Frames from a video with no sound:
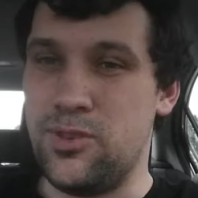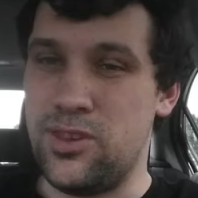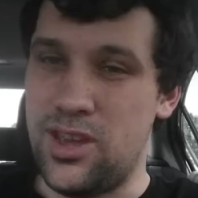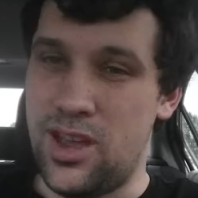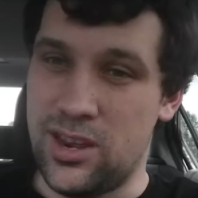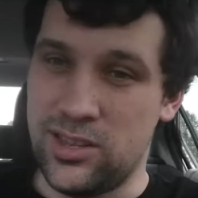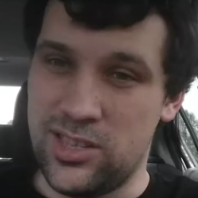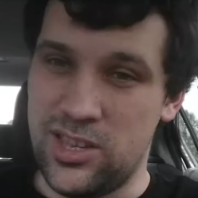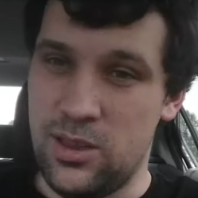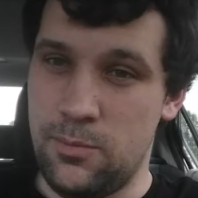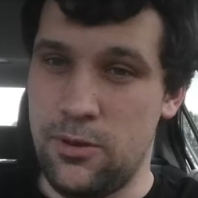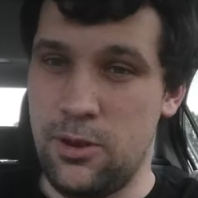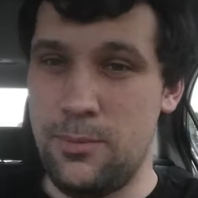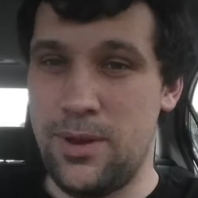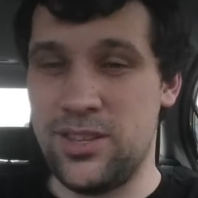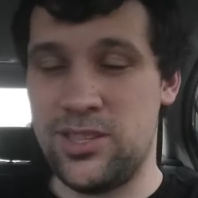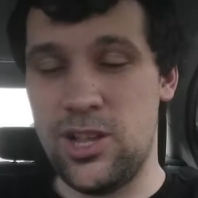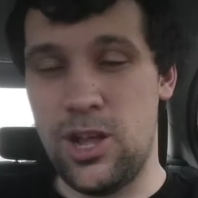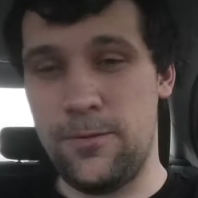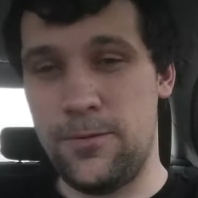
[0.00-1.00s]
Kind of see a bit of
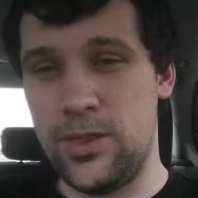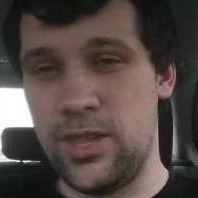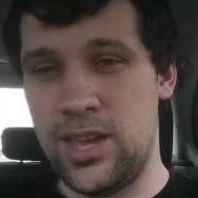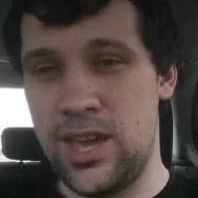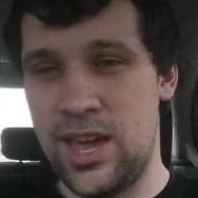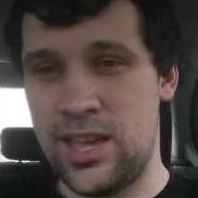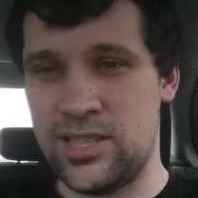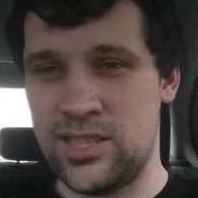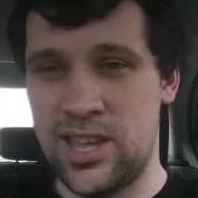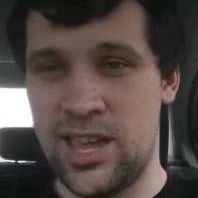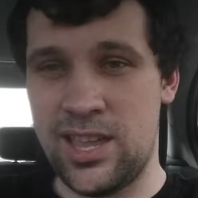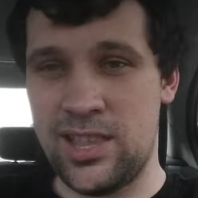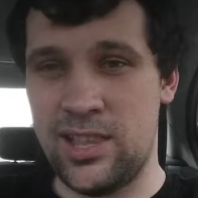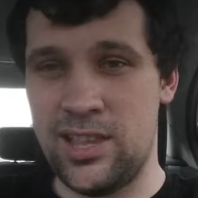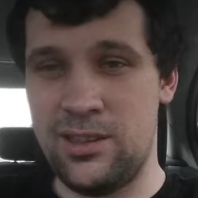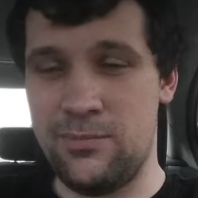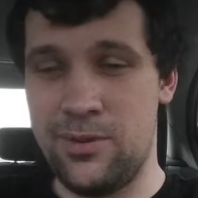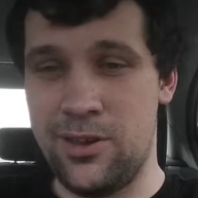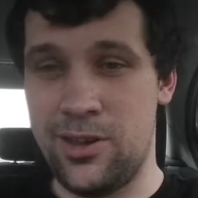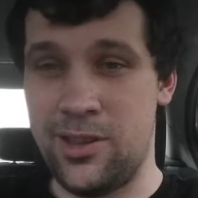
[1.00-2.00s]
myself in the guy,
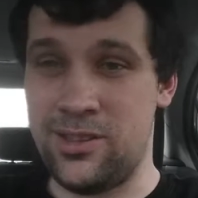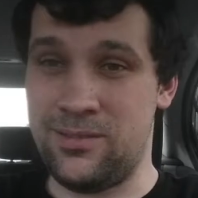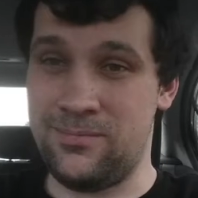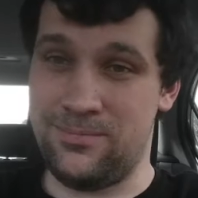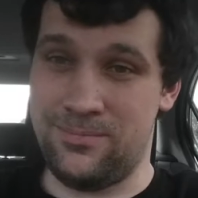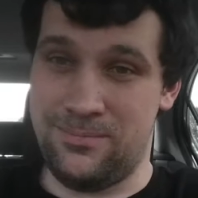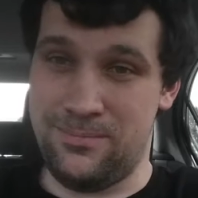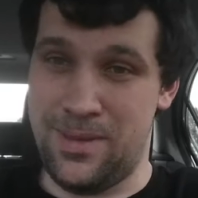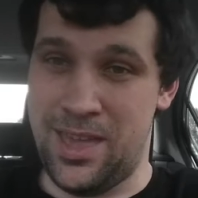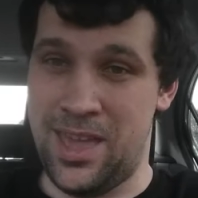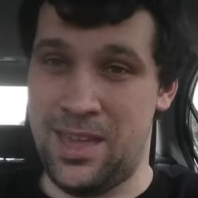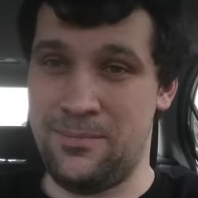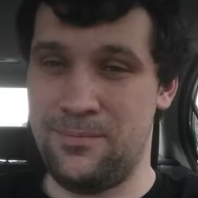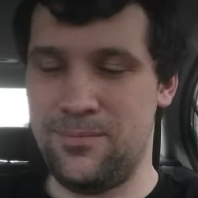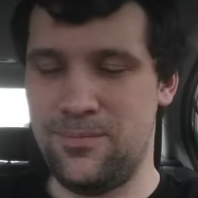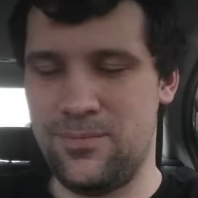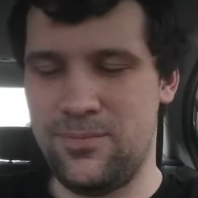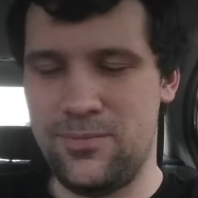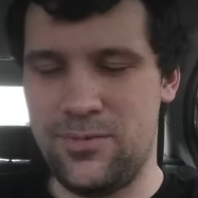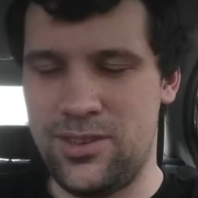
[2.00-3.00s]
sadly, but meh,
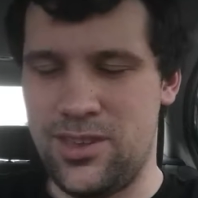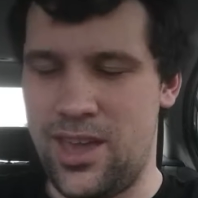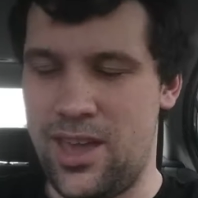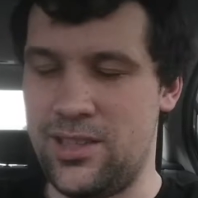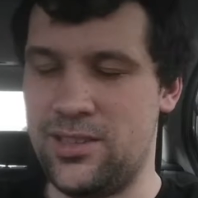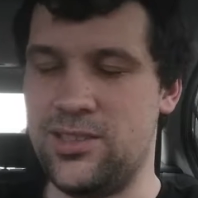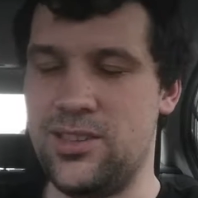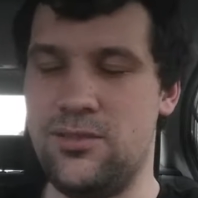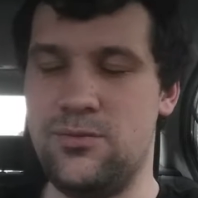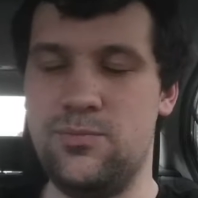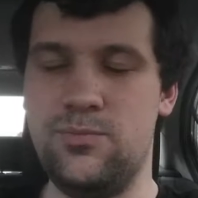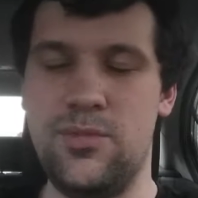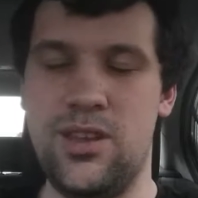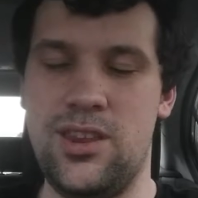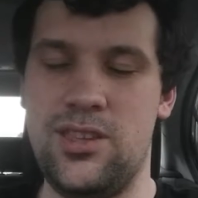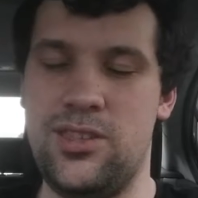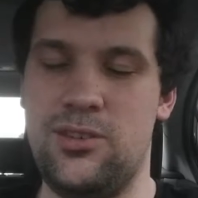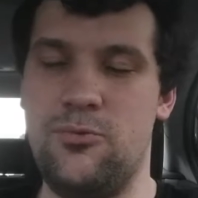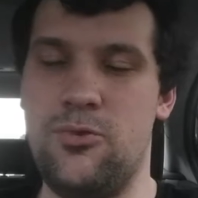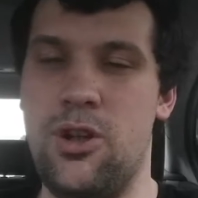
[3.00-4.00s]
can't see
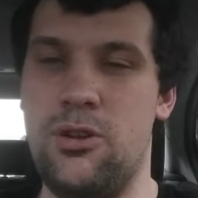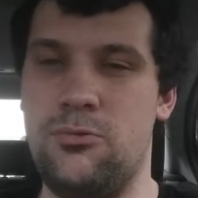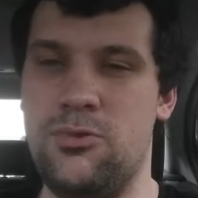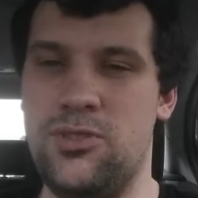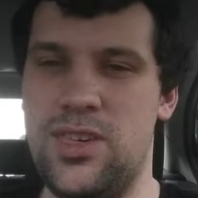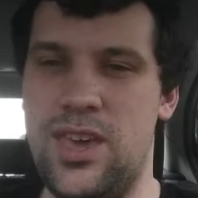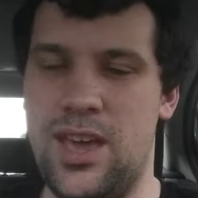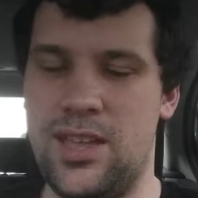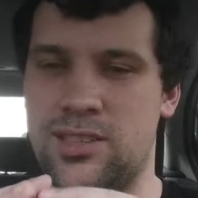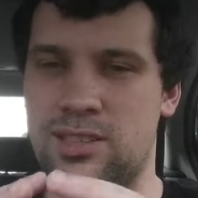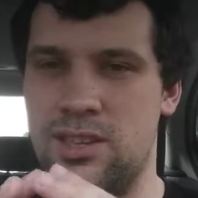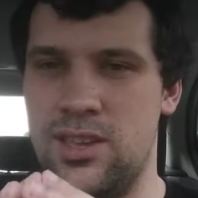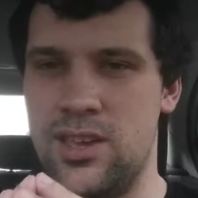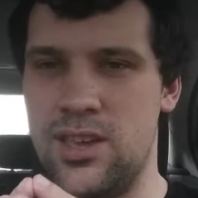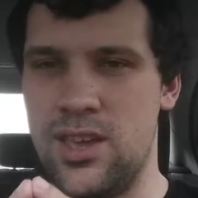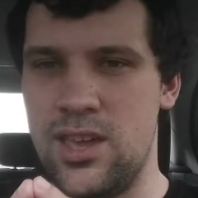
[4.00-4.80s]
anything wrong with that.